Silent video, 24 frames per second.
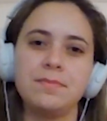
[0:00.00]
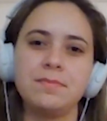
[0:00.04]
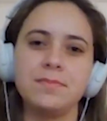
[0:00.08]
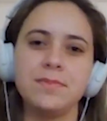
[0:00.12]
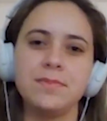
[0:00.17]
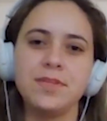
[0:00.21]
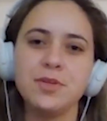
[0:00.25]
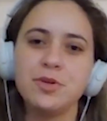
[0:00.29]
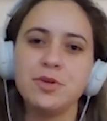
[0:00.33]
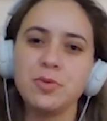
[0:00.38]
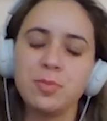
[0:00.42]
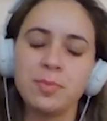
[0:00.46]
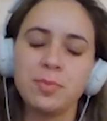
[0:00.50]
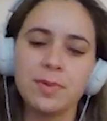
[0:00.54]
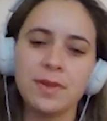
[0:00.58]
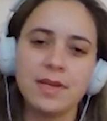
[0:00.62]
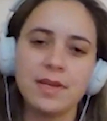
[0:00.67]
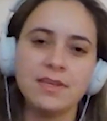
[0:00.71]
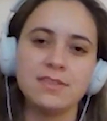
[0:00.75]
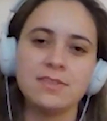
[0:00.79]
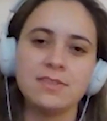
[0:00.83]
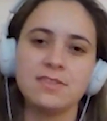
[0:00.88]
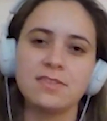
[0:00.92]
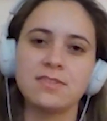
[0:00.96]
new
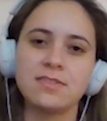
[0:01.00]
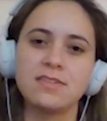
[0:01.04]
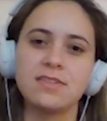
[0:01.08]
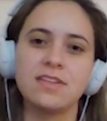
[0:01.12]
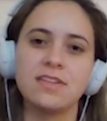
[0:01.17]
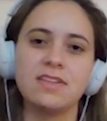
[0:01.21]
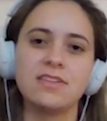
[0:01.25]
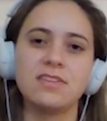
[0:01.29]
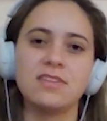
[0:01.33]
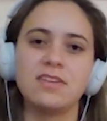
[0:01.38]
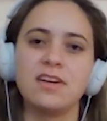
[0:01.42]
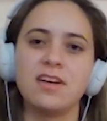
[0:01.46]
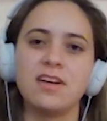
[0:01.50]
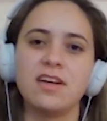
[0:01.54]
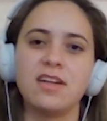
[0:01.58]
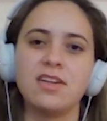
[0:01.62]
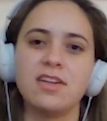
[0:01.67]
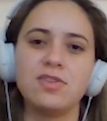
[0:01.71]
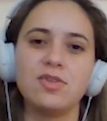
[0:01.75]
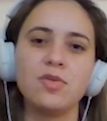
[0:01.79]
place that